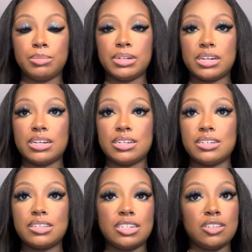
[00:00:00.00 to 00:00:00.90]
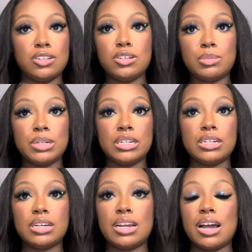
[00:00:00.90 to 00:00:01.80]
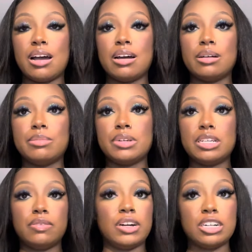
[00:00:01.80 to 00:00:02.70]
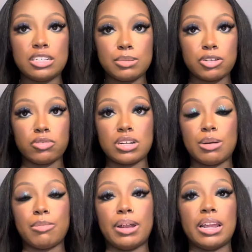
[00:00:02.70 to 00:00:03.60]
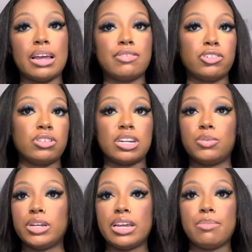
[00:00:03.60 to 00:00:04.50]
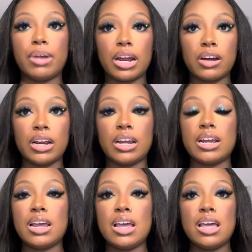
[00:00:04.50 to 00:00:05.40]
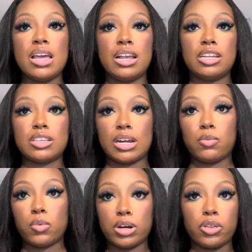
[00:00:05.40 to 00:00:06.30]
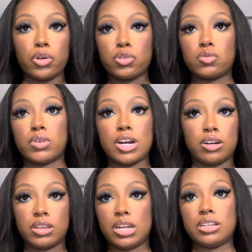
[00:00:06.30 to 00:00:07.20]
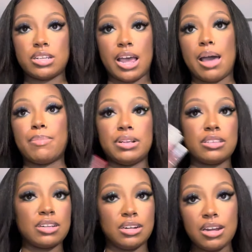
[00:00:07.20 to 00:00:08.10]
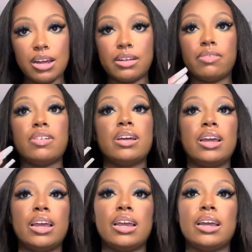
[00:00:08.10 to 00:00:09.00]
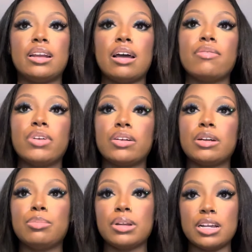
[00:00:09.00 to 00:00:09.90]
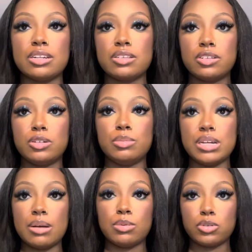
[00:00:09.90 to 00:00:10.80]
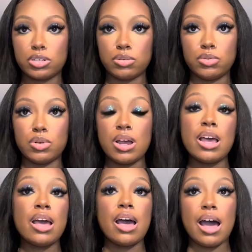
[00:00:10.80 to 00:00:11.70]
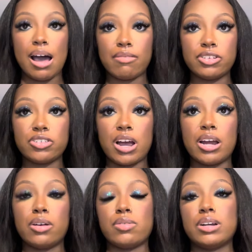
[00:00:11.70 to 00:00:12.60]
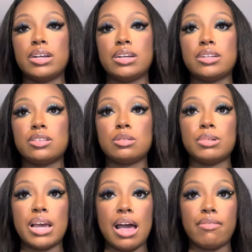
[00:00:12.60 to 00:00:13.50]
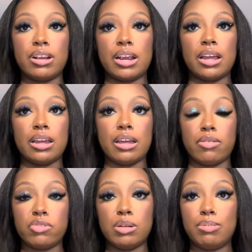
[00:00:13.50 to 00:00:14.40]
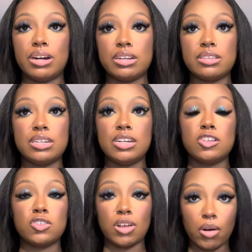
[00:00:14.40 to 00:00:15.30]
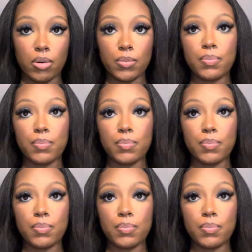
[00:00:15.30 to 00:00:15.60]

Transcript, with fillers: because it's new to me um, it's very special time in my life. It's just like when you get married. It's like one of those rare things that happens in life. And I'm very blessed to be able to have a child and to be having a healthy pregnancy. So